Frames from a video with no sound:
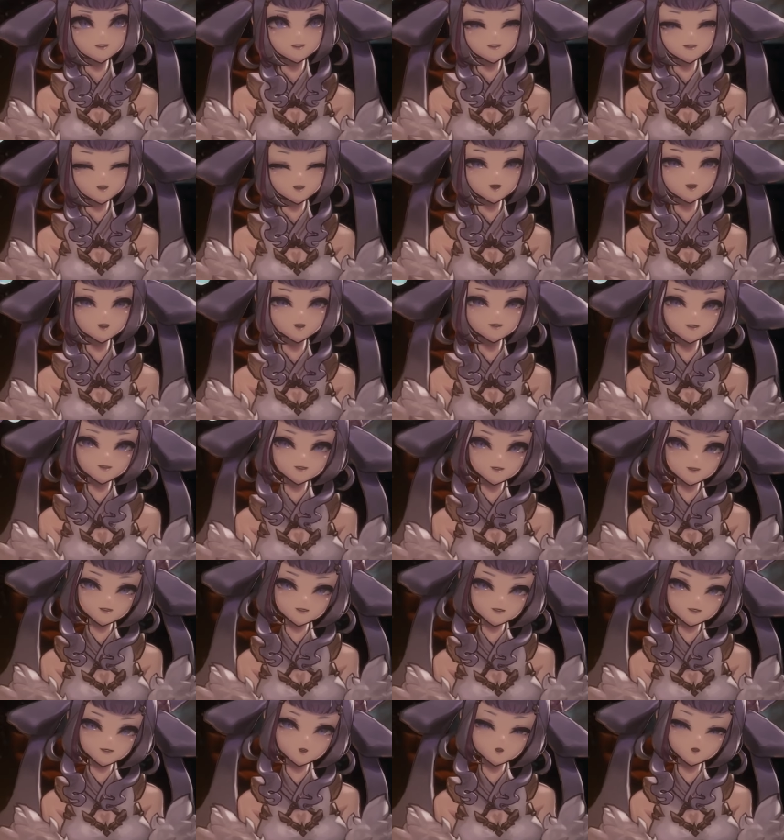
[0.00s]
others
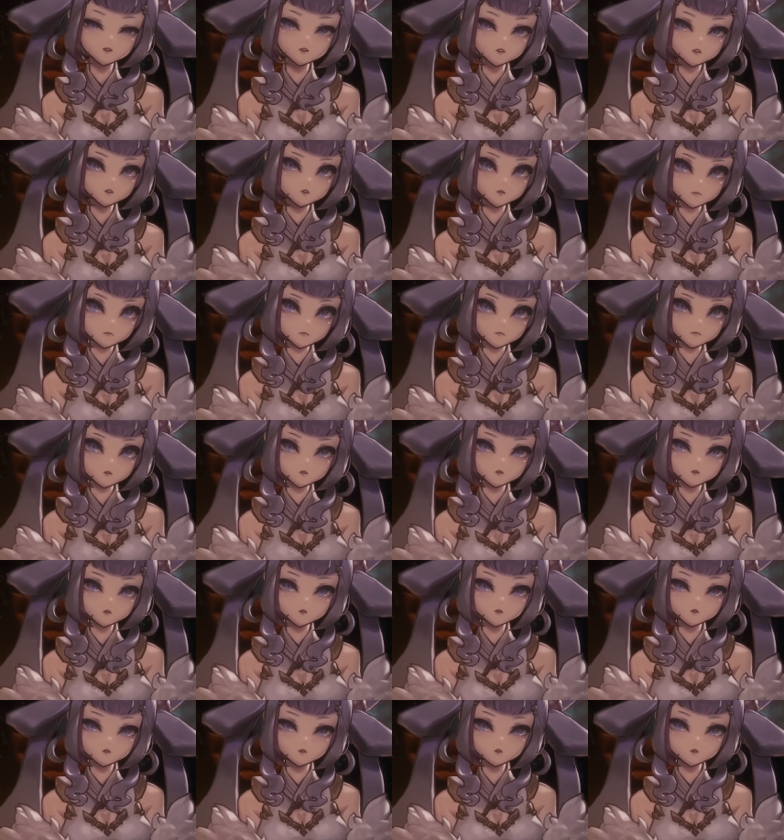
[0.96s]
and to the world